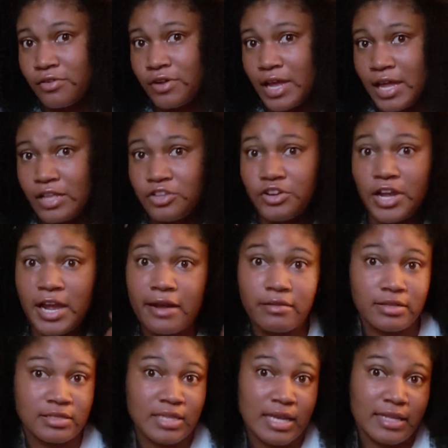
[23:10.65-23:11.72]
and your hair
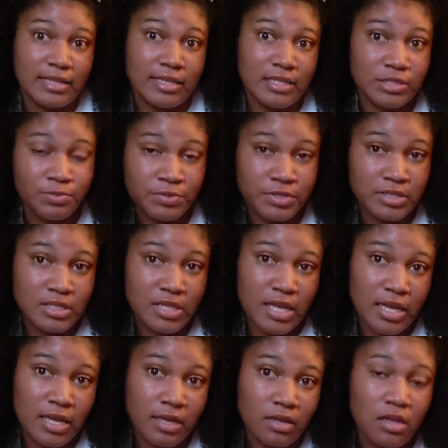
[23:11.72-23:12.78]
looks like this per
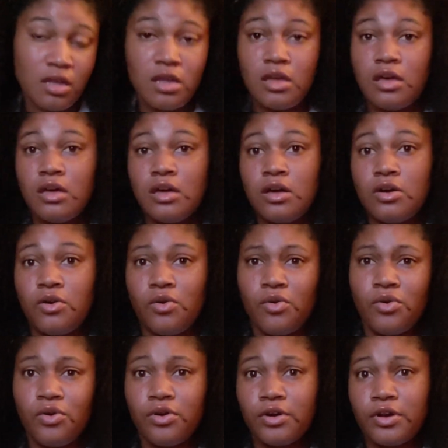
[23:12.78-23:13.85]
se,
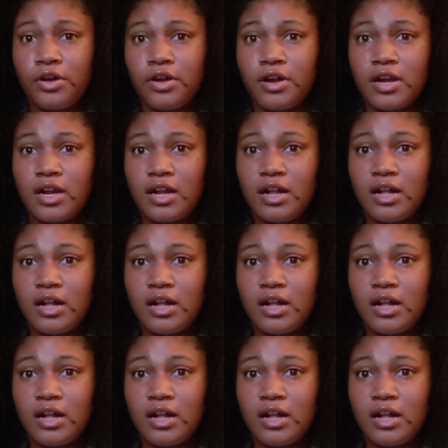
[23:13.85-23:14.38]
or